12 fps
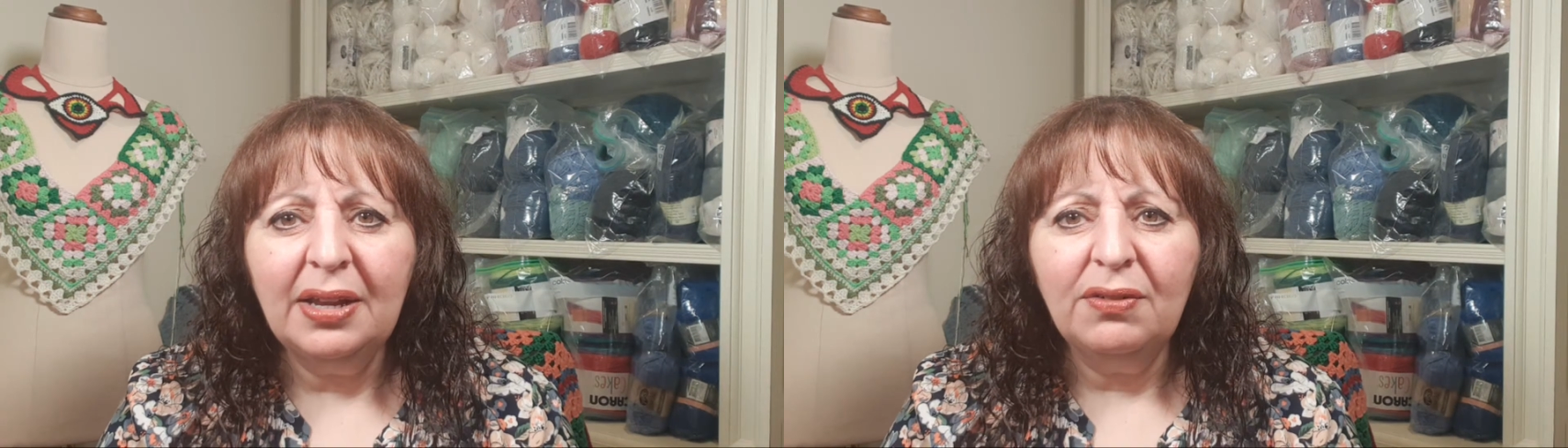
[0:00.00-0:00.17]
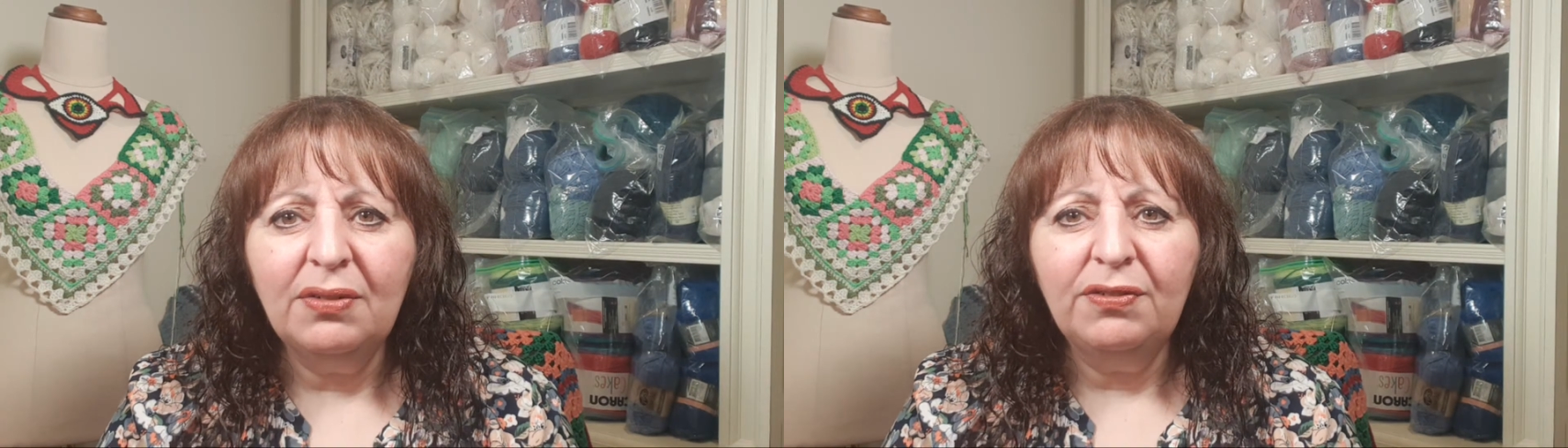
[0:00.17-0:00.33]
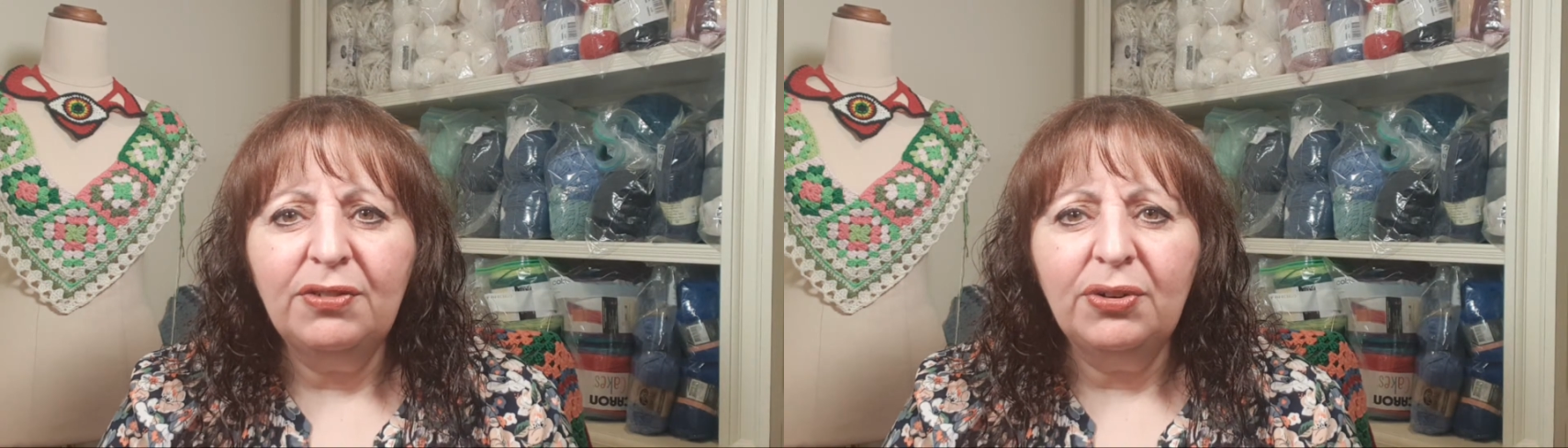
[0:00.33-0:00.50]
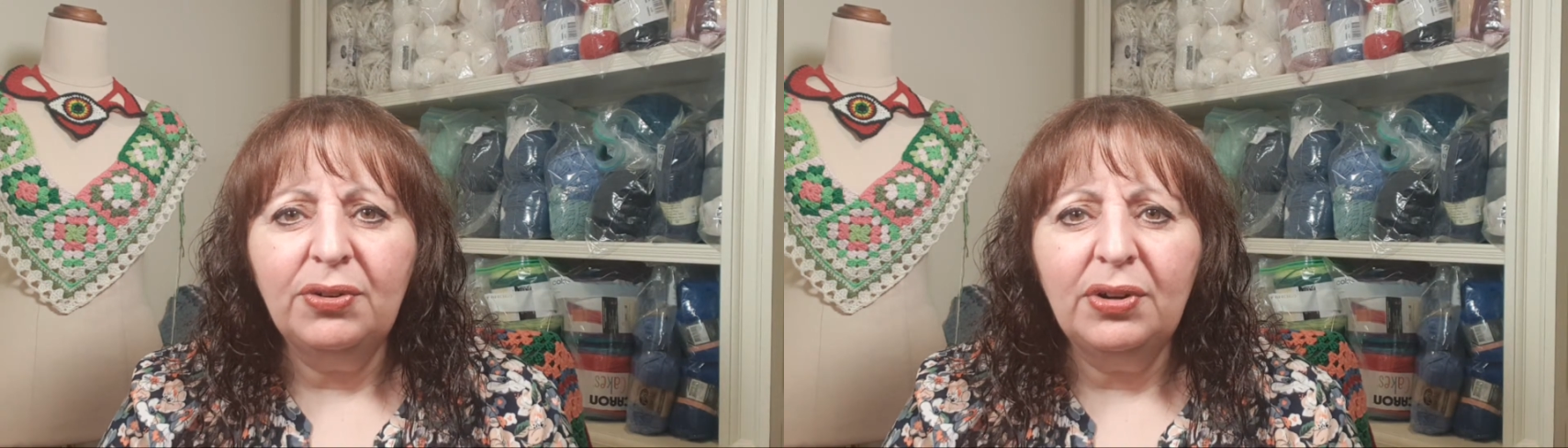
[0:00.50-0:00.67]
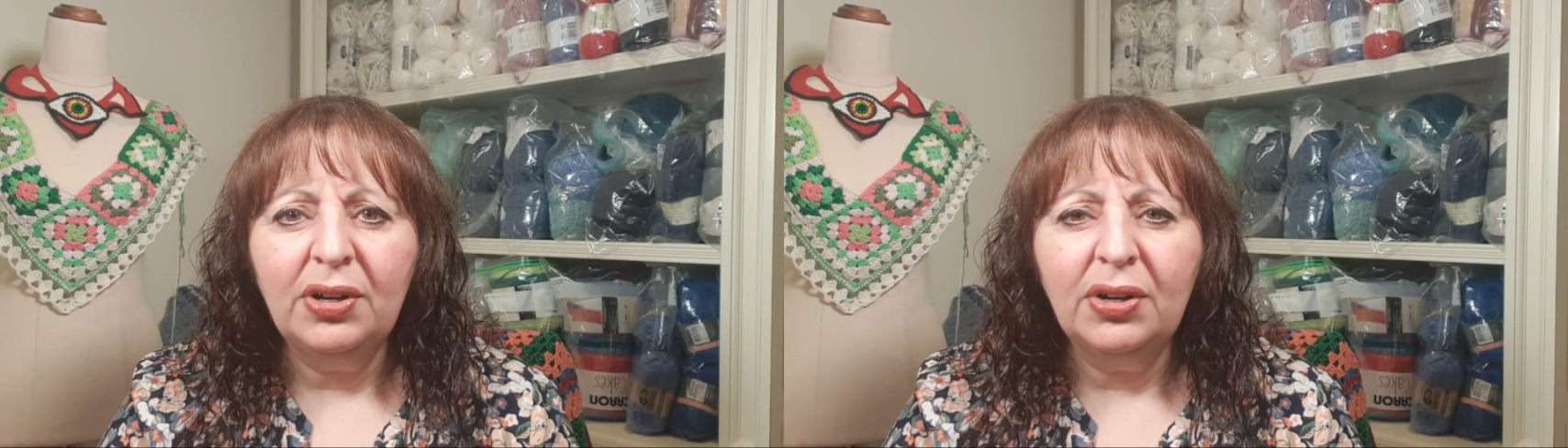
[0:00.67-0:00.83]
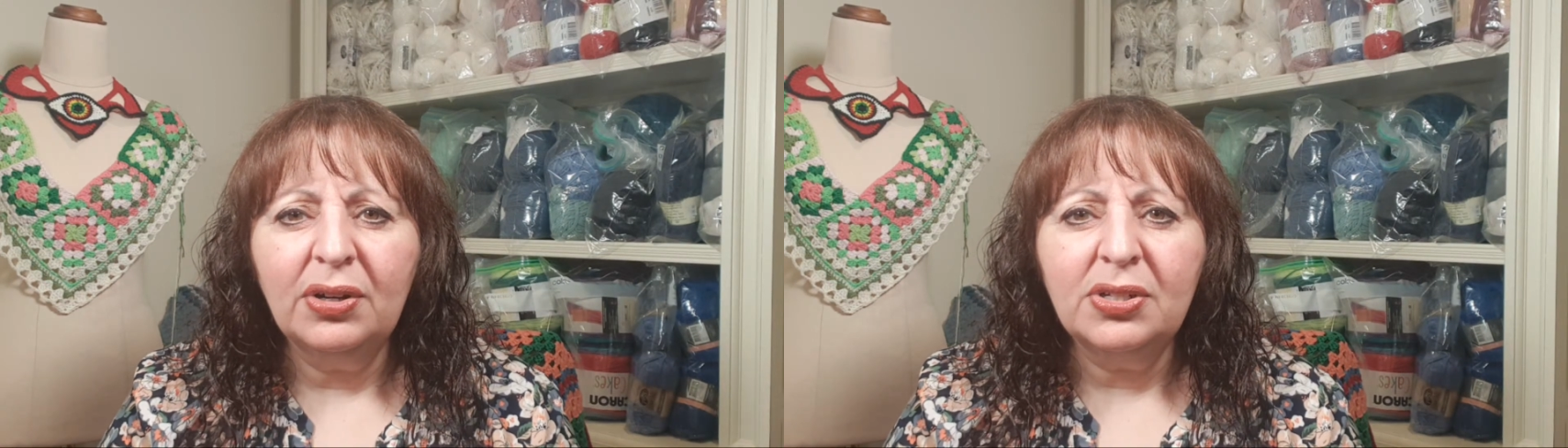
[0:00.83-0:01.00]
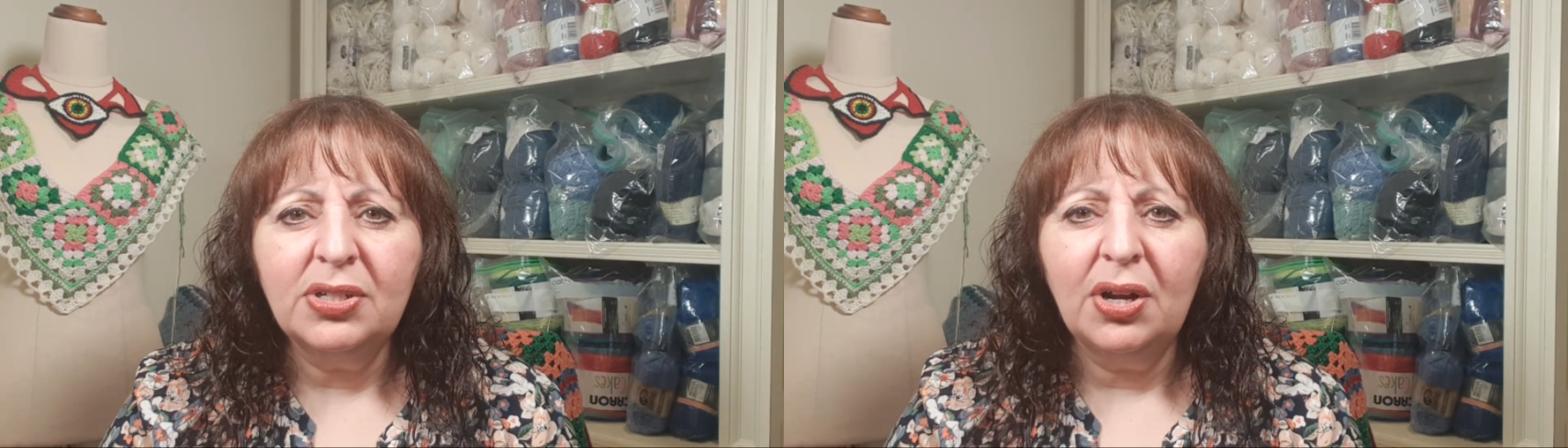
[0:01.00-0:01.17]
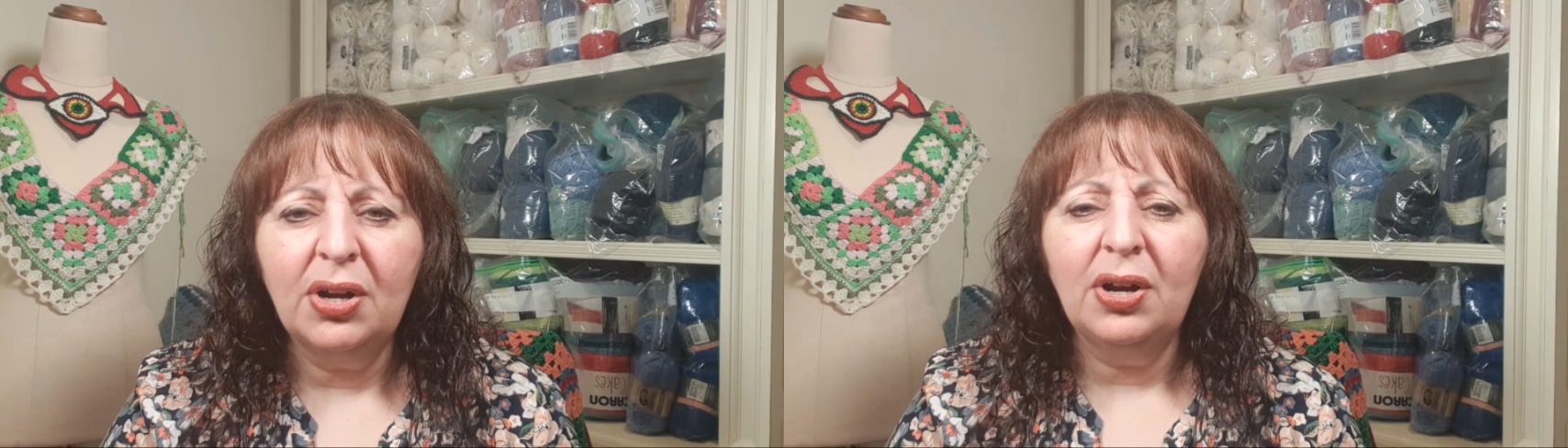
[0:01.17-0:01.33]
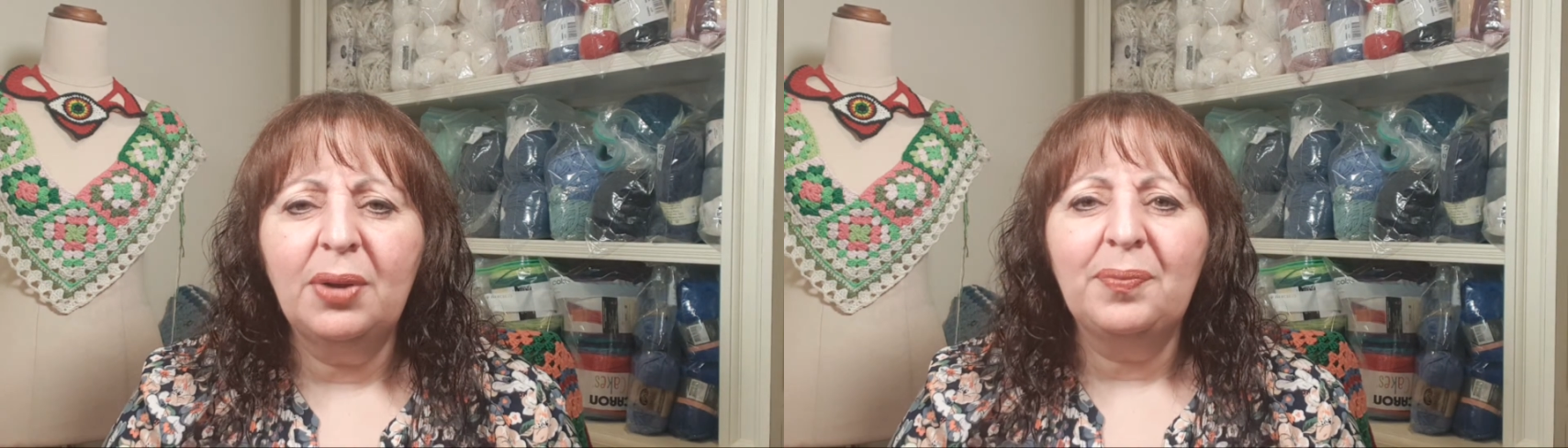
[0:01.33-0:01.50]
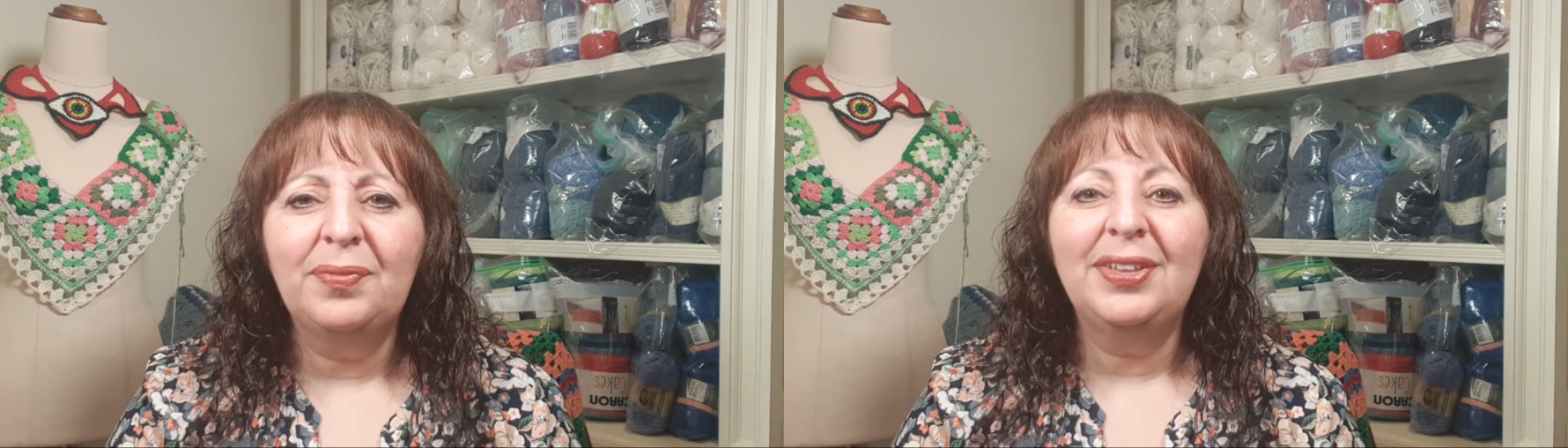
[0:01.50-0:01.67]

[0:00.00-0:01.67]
it for a long time.